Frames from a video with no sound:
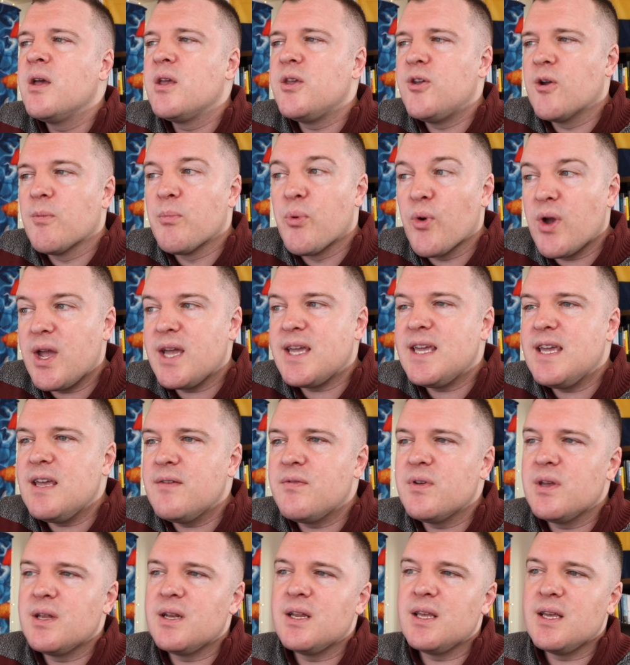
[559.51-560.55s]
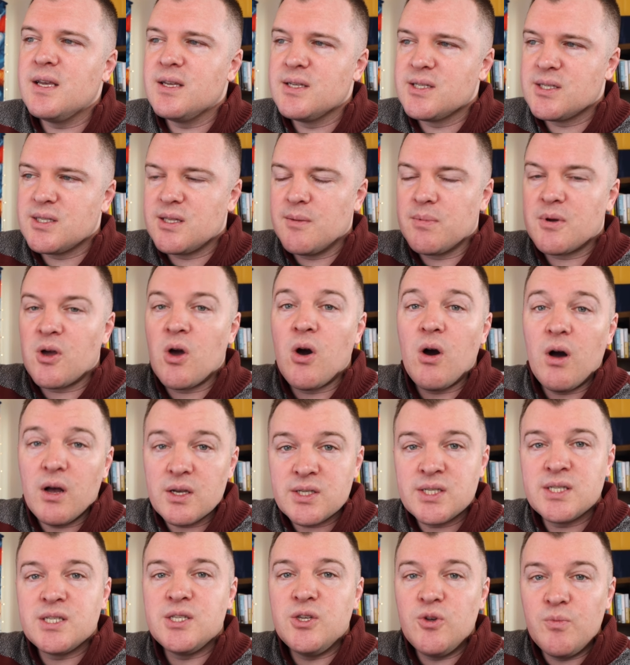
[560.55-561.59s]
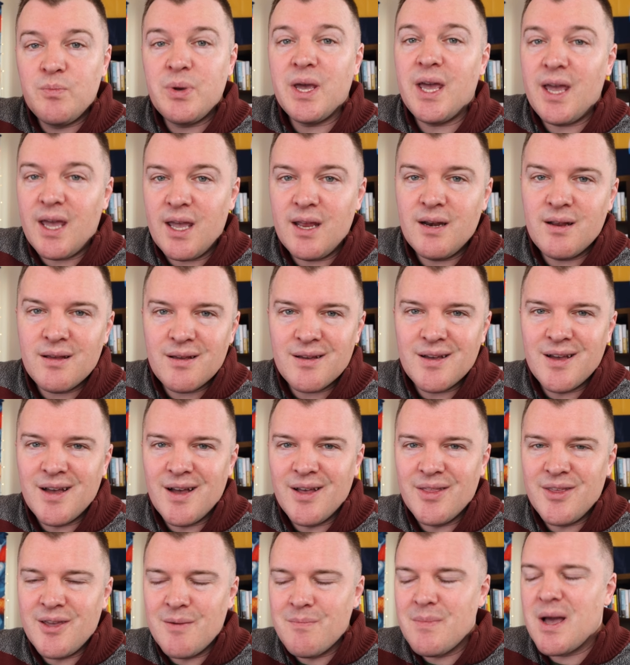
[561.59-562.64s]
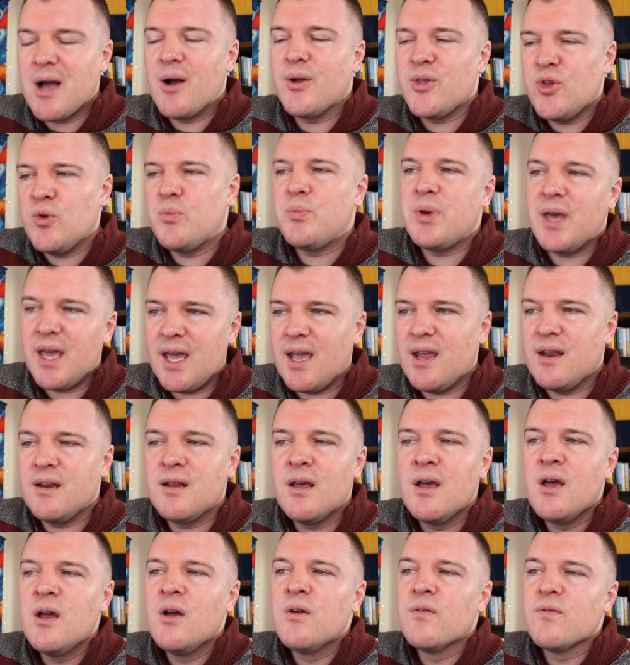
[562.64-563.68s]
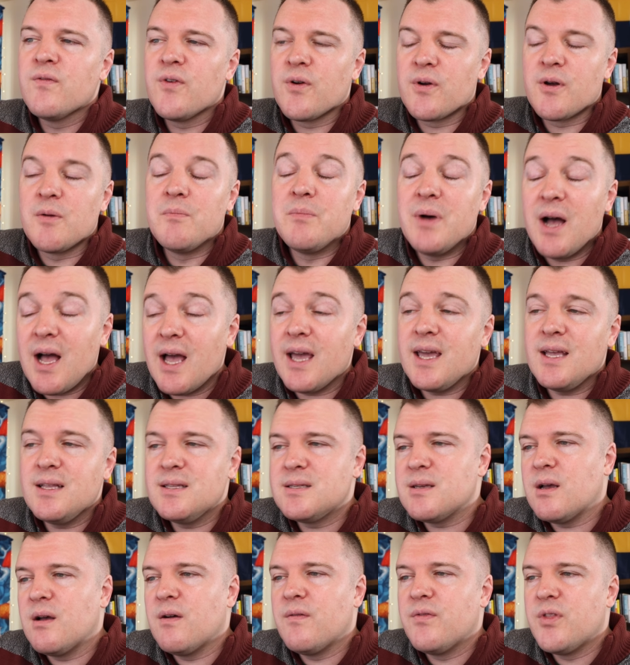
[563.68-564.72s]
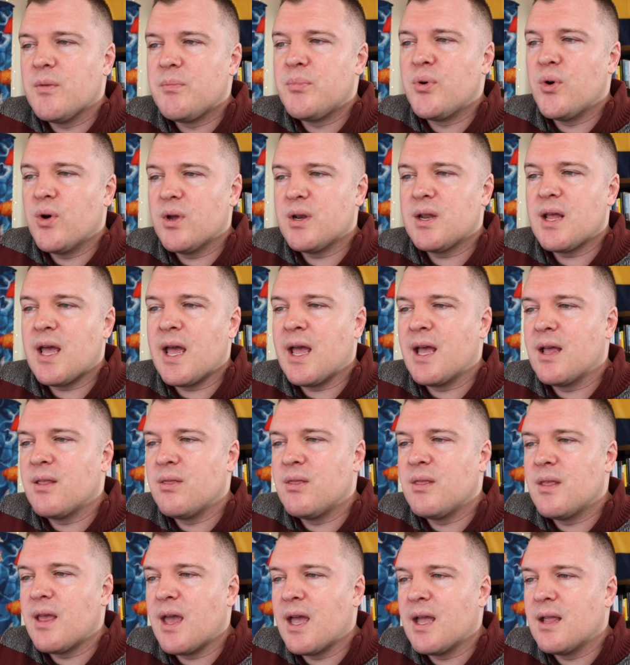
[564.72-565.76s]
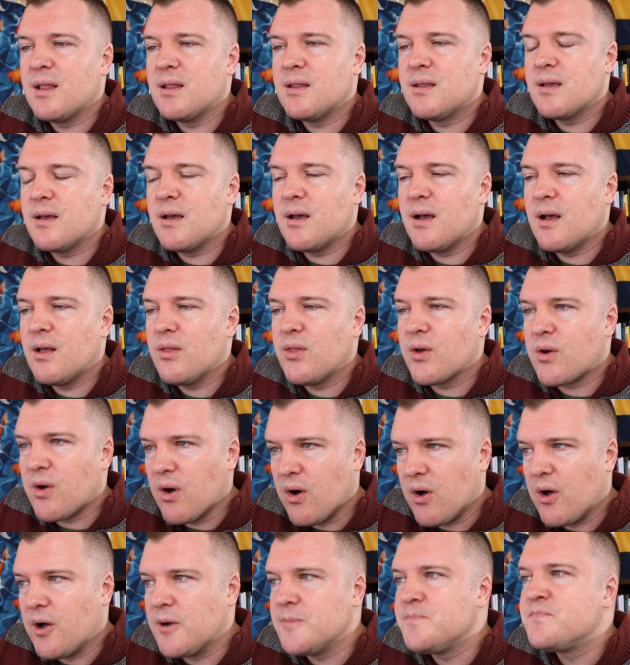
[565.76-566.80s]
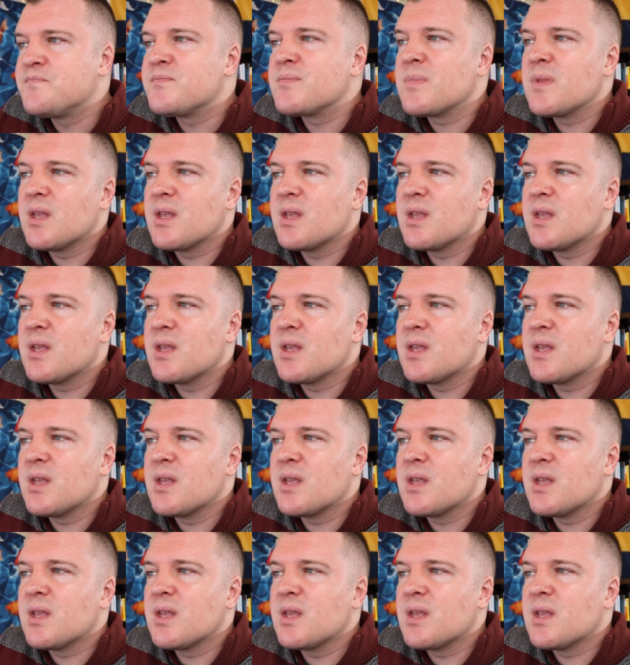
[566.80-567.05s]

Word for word: Your break even is the cost you paid, uh, the amount you paid for combined of the put and, and uh, the call.